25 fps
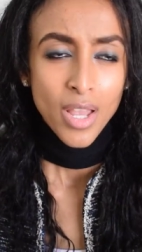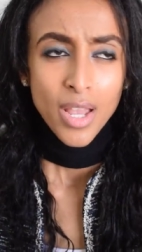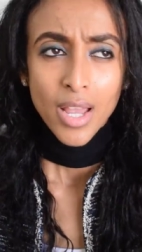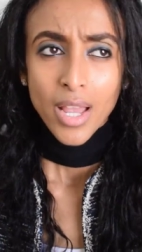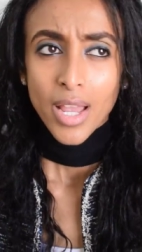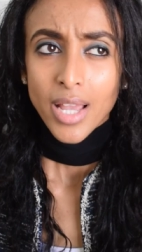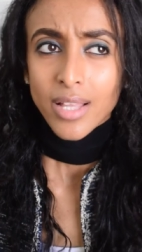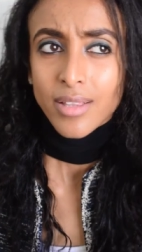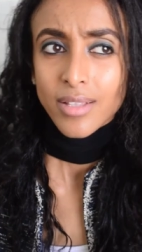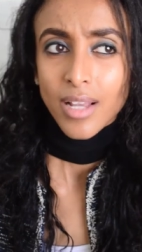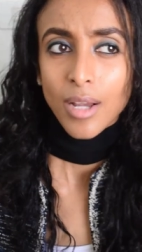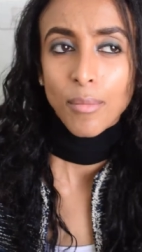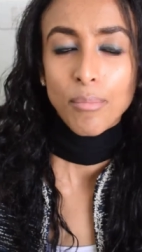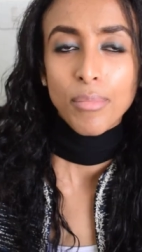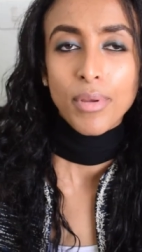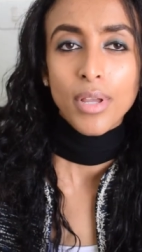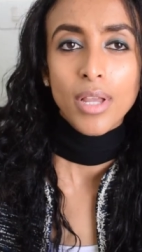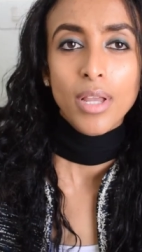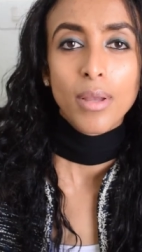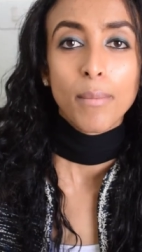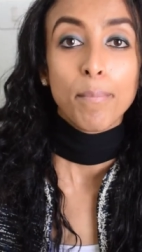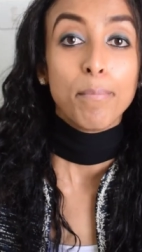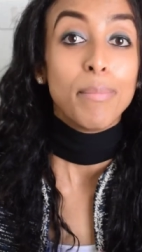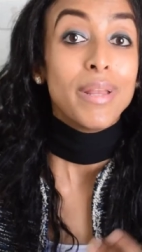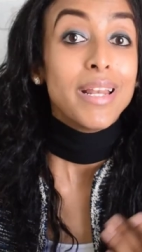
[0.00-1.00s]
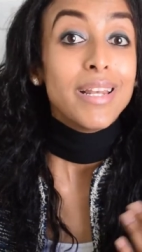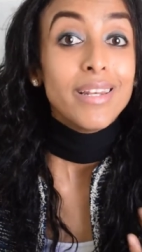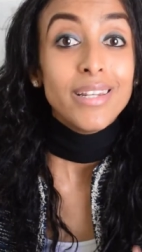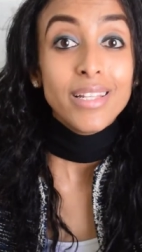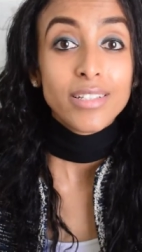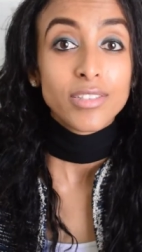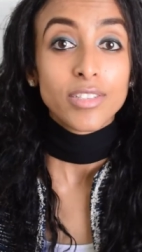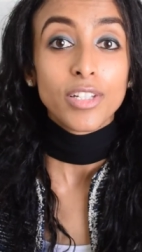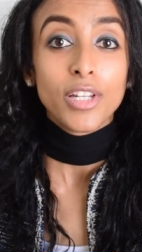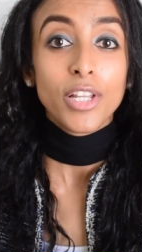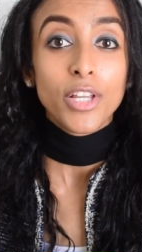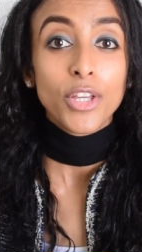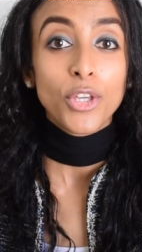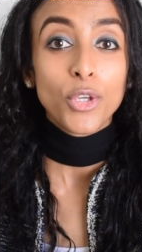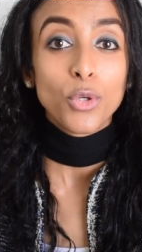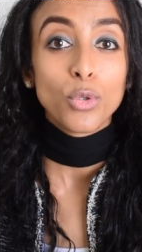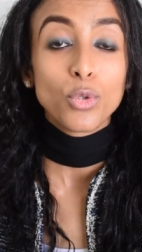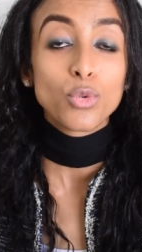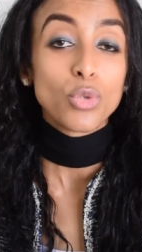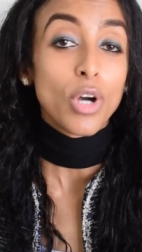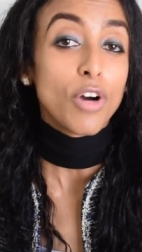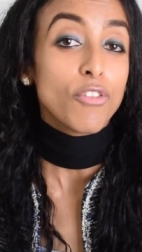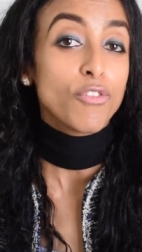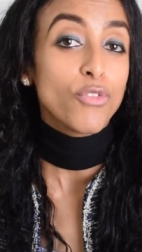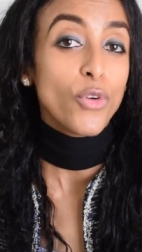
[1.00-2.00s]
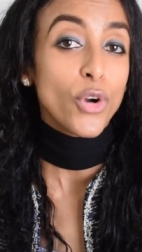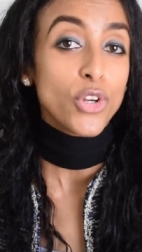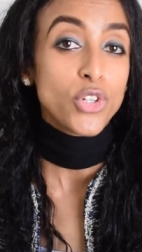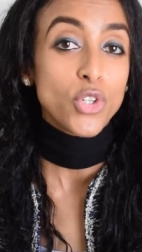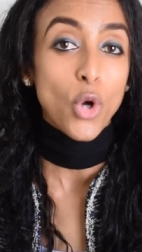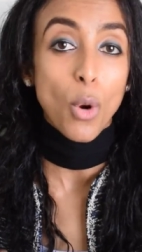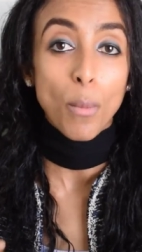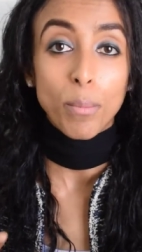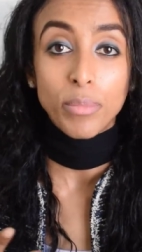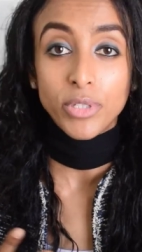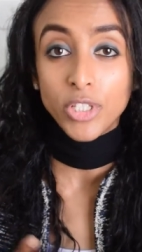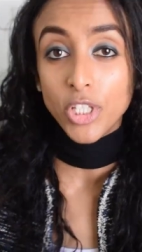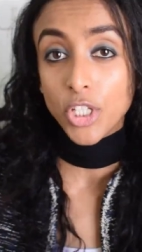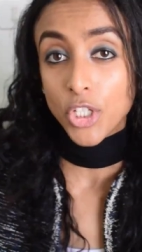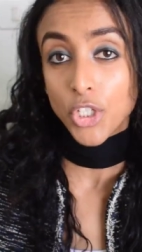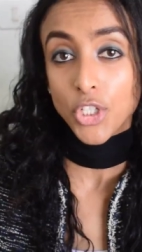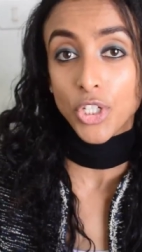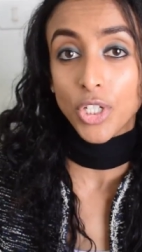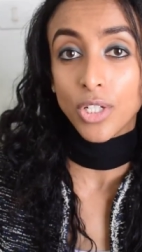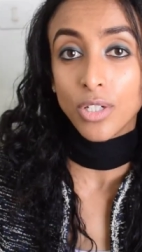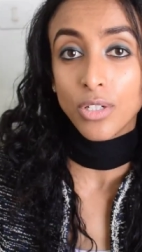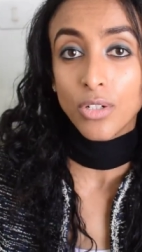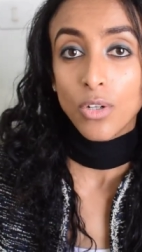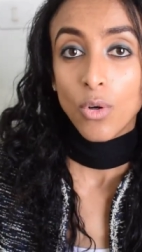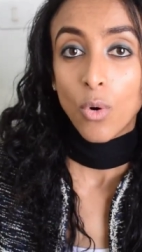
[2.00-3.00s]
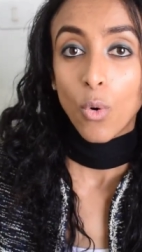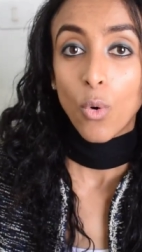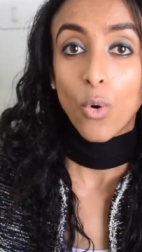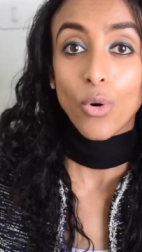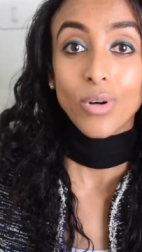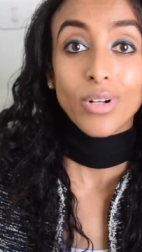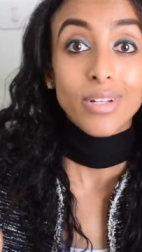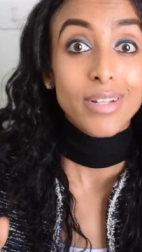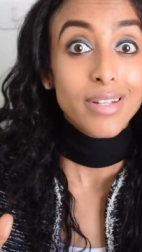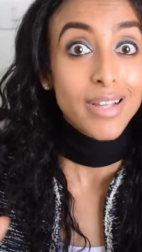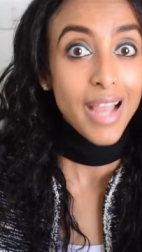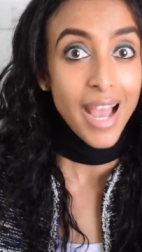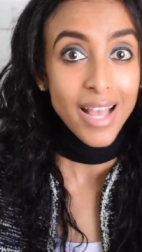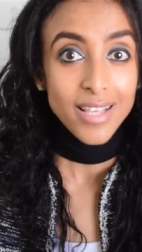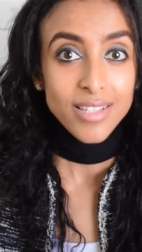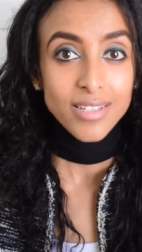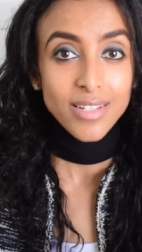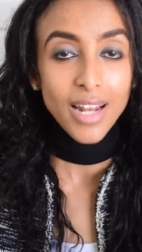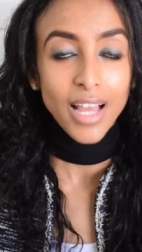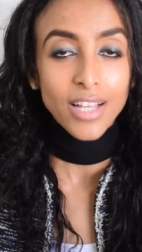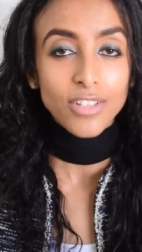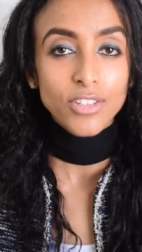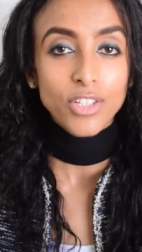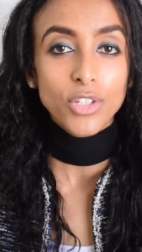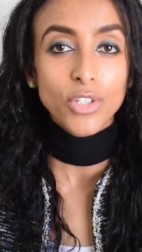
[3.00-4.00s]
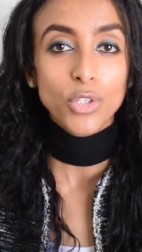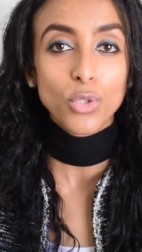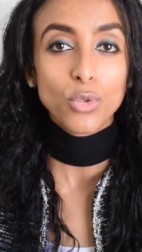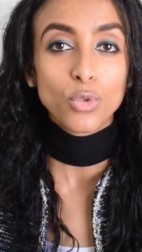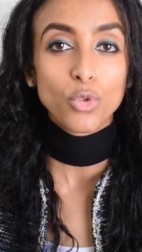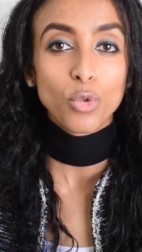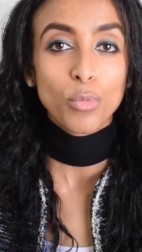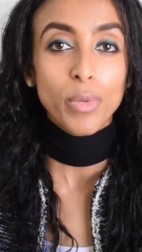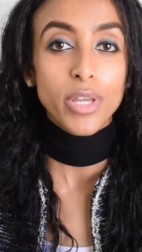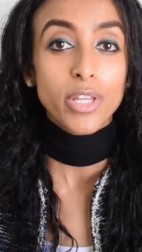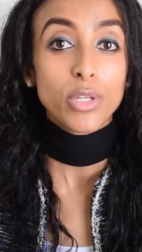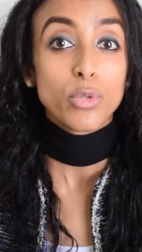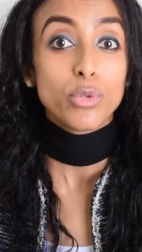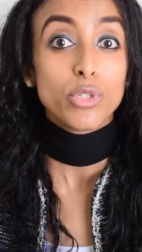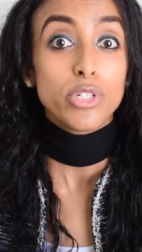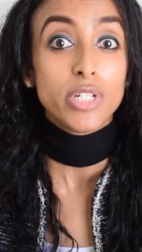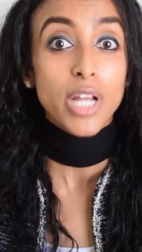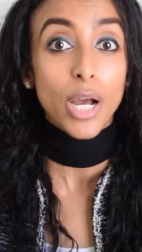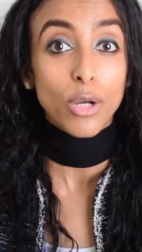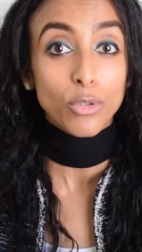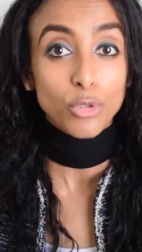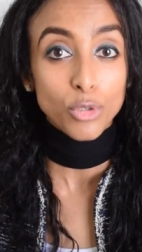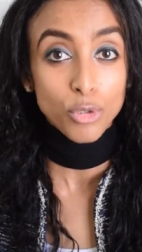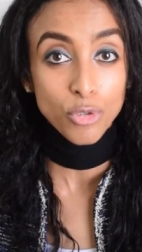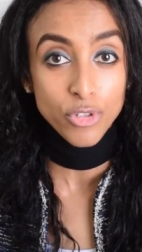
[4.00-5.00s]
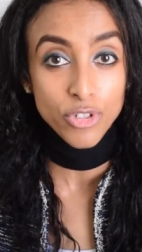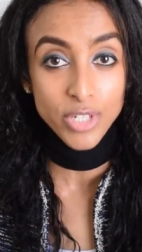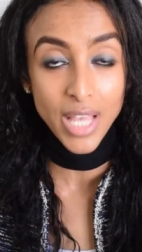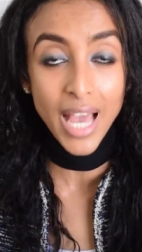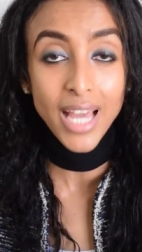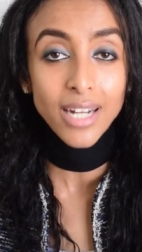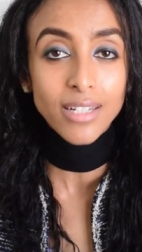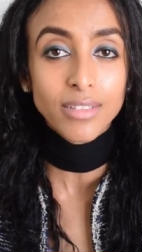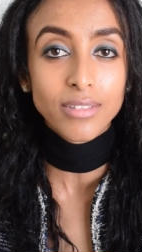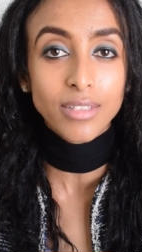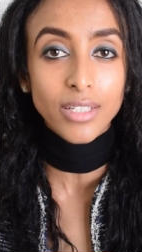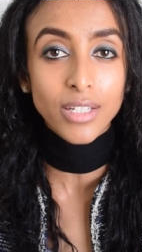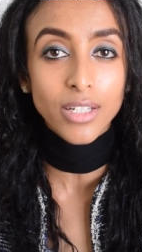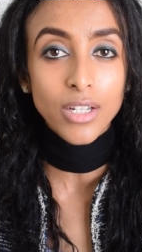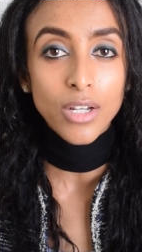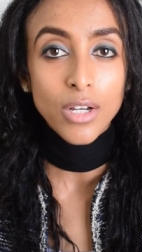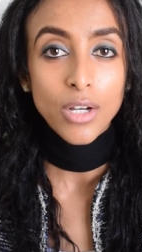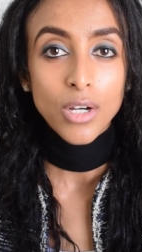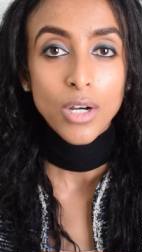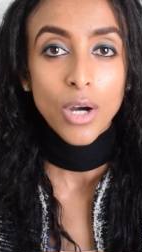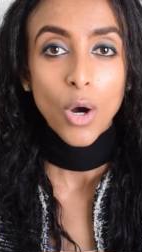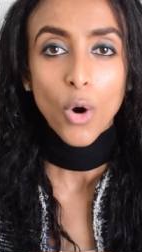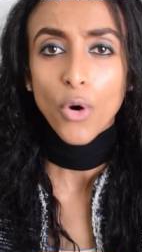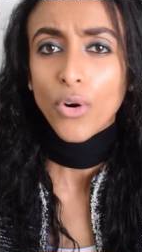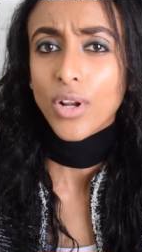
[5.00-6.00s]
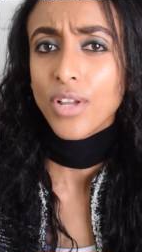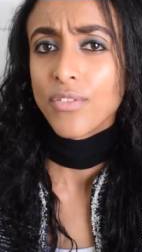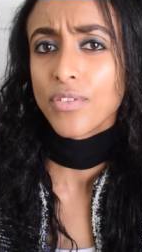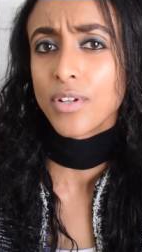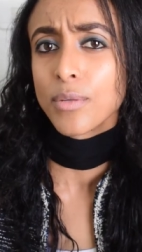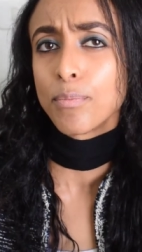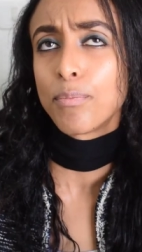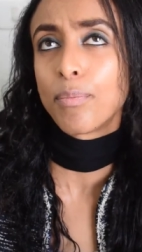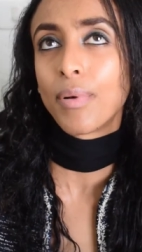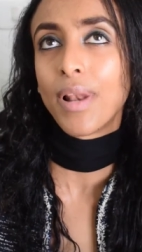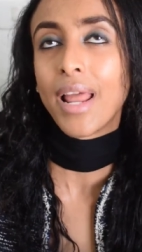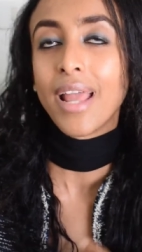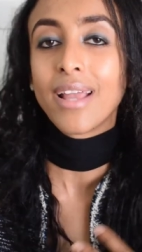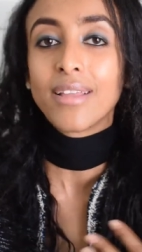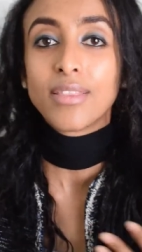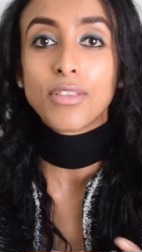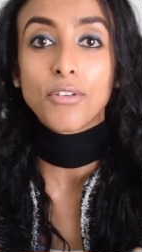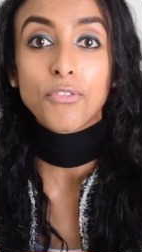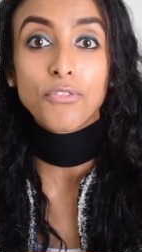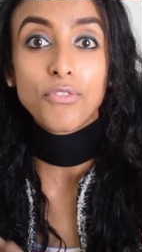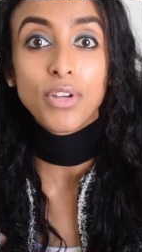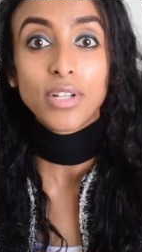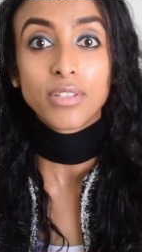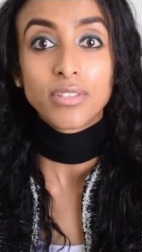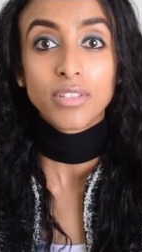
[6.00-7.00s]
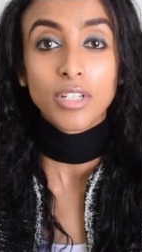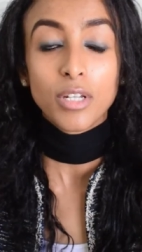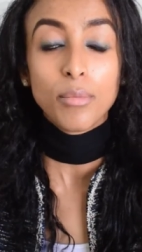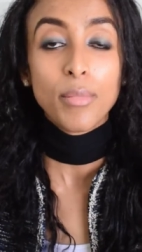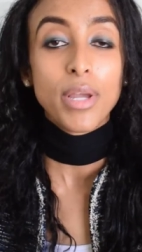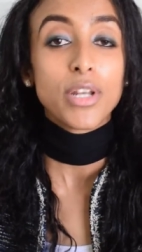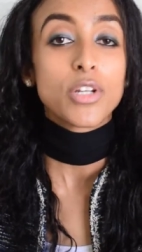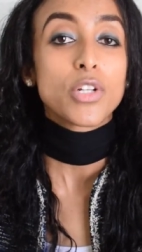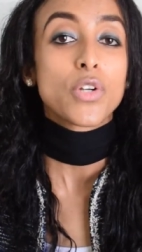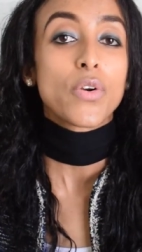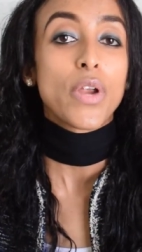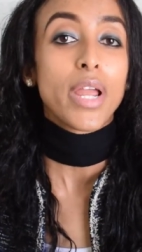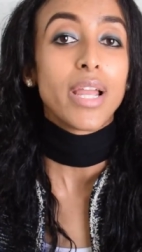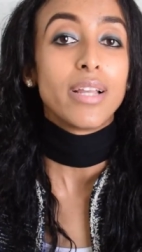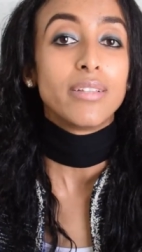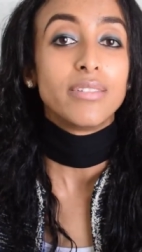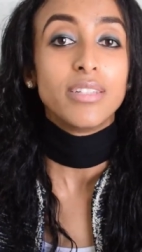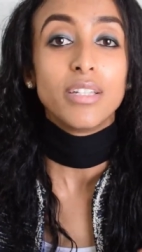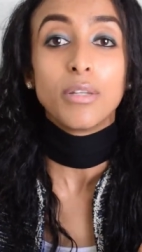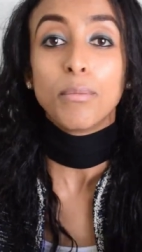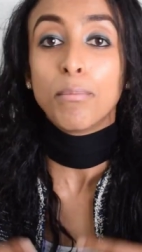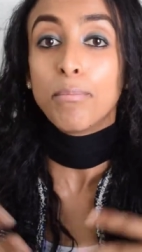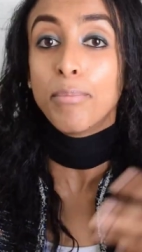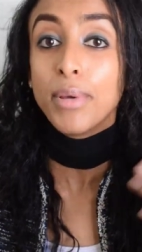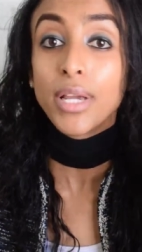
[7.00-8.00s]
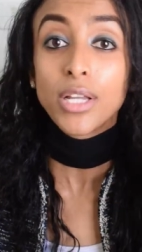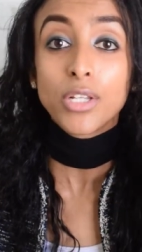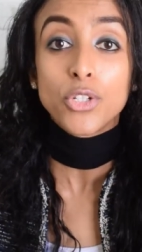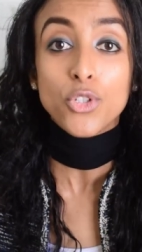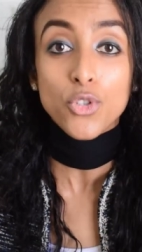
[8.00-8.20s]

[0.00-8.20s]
It can be belittling you to avoid competition, or gaslighting you to make you doubt your sanity, or even playing the victim and creating big